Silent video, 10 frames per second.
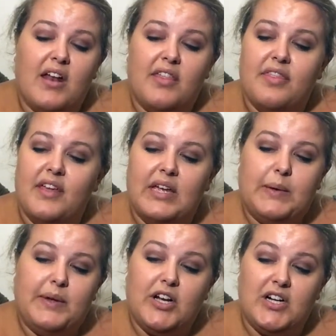I think
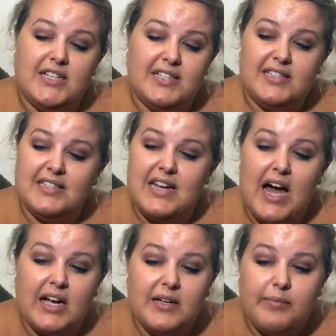we got a
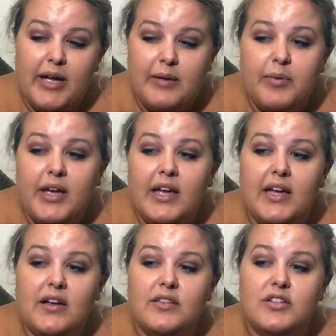snack
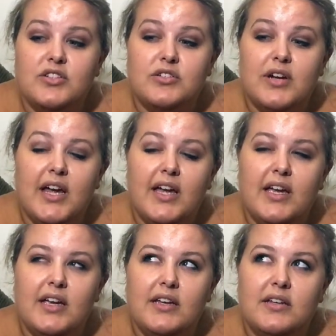maybe on the
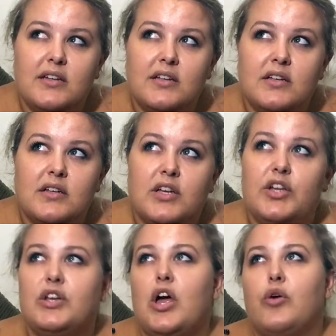train.
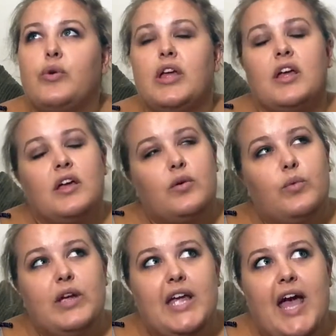No,
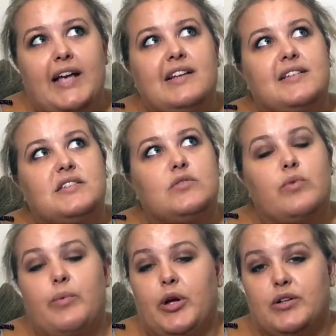we ate
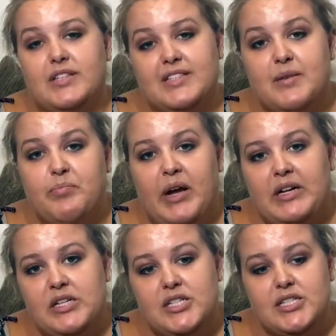when we got to St
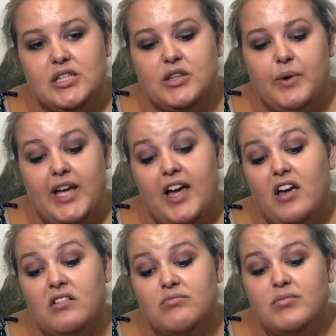Pancras on the way
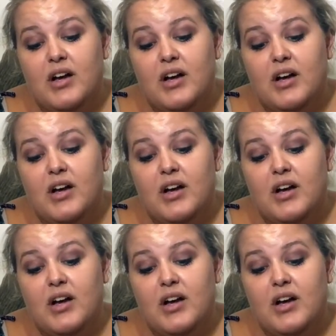home.